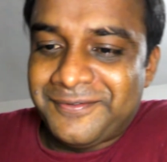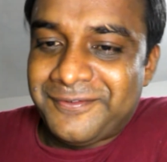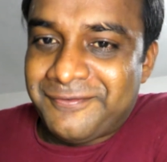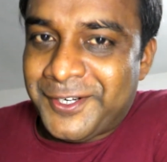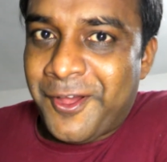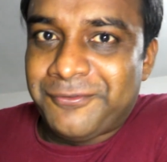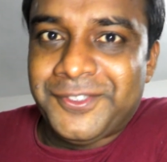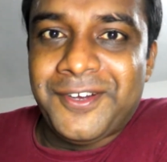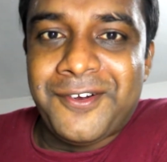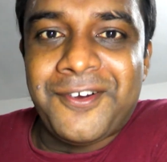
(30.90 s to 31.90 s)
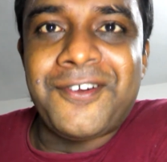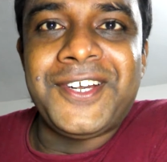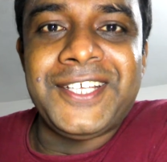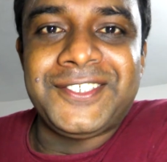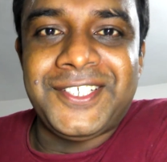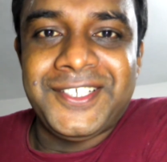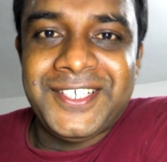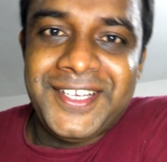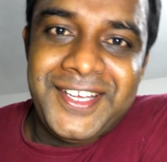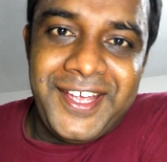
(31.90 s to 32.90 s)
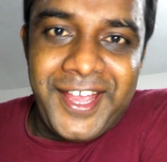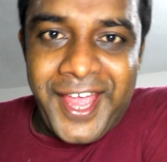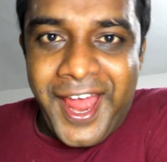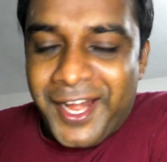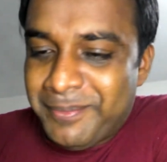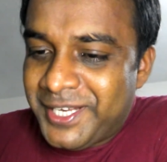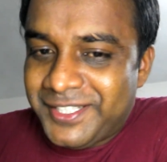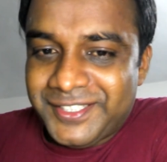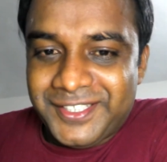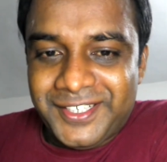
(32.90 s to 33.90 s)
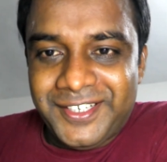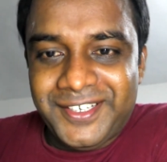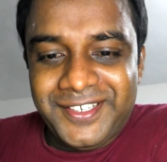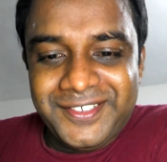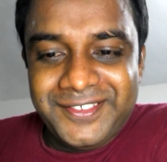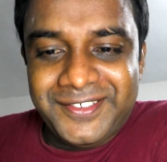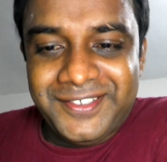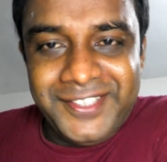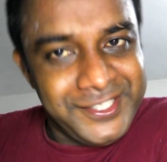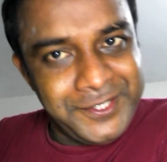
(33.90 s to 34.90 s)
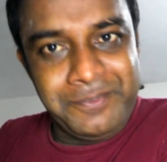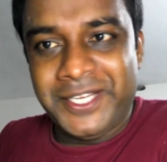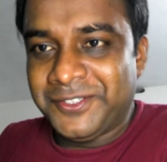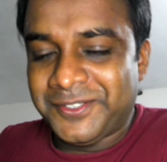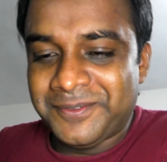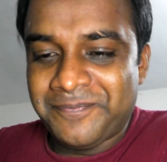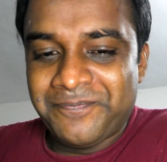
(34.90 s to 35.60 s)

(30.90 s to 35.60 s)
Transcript: one of the oldest academic disciplines.